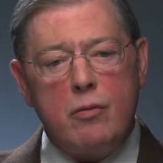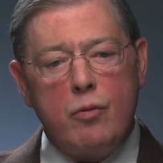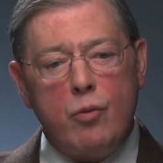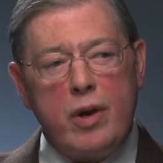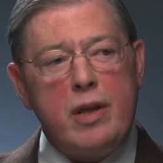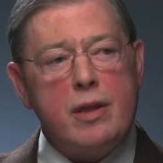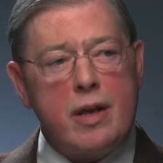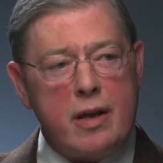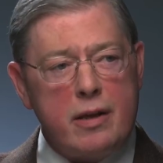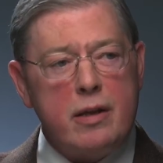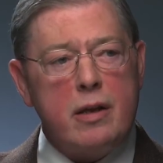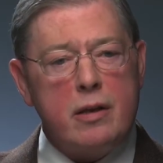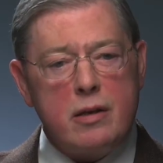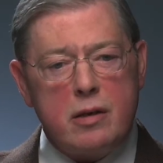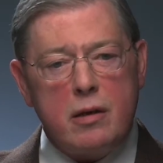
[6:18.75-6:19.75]
we think
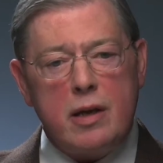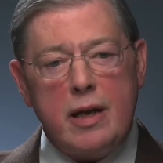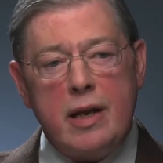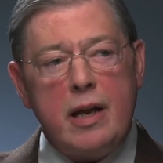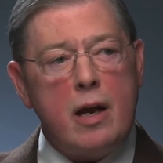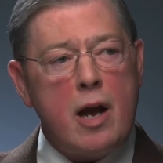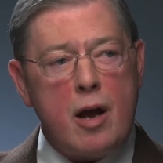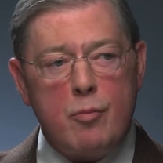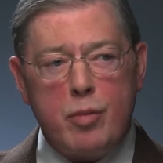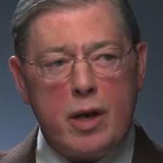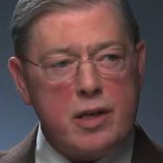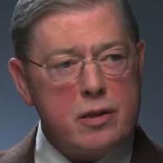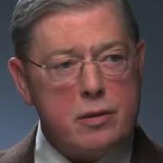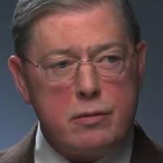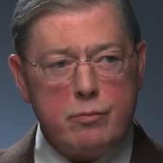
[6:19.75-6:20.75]
that any
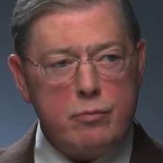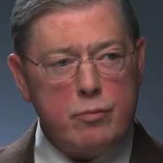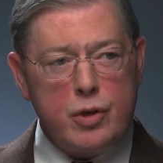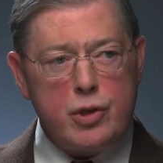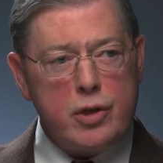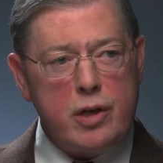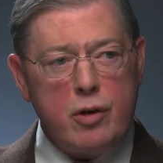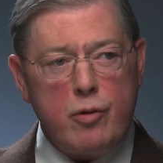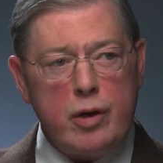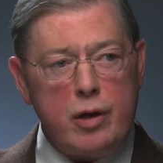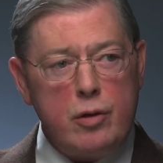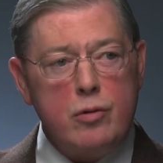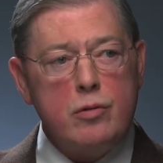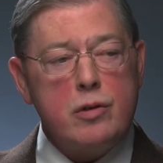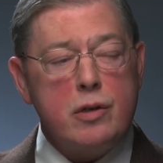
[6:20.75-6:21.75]
complex machinery
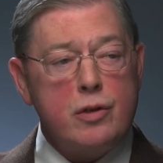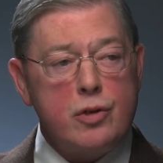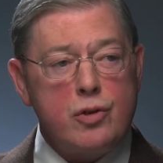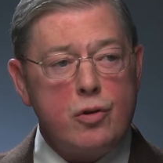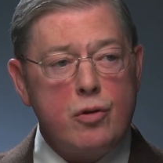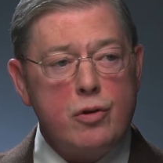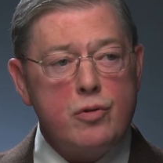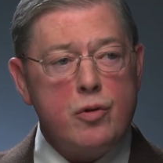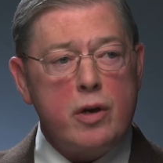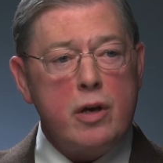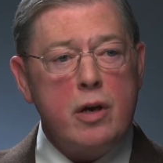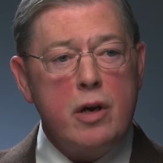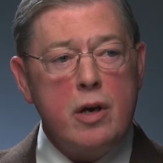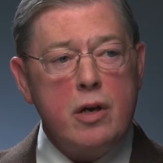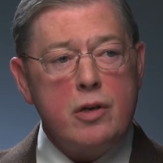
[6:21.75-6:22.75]
used in surgery
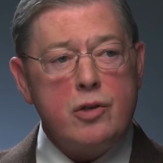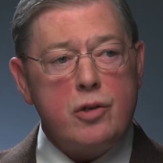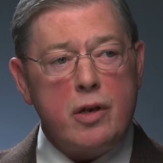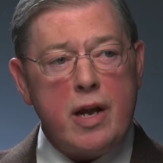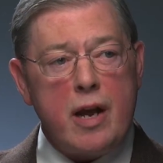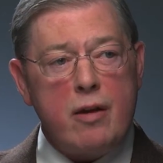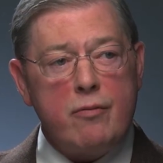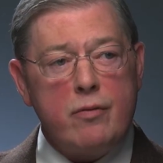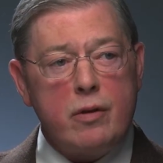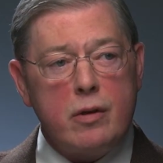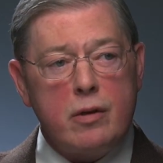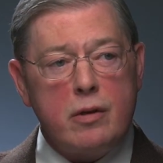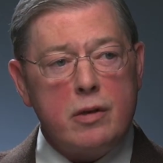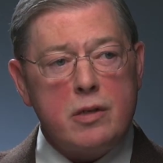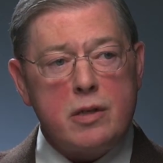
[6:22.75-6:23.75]
should have
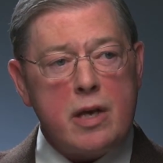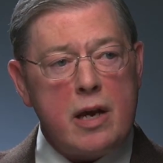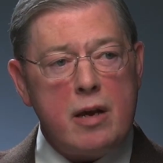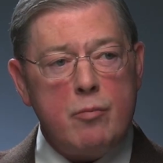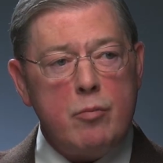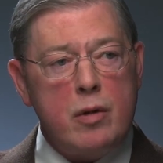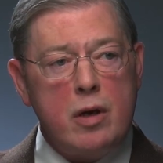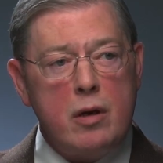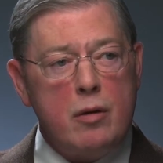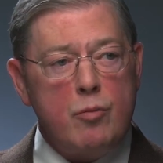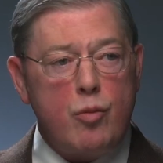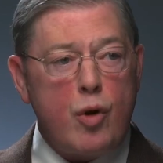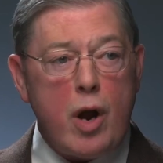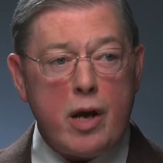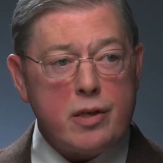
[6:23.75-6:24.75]
the same
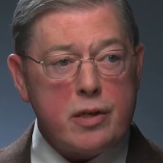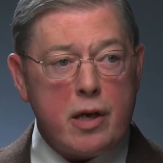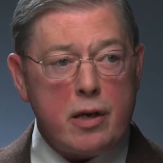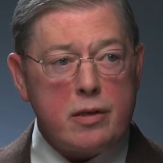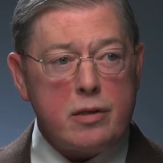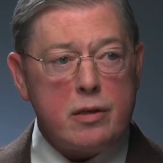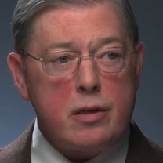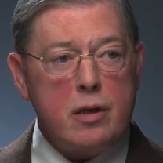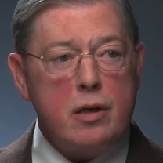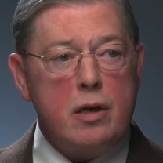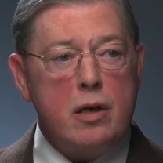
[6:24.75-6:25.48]
process.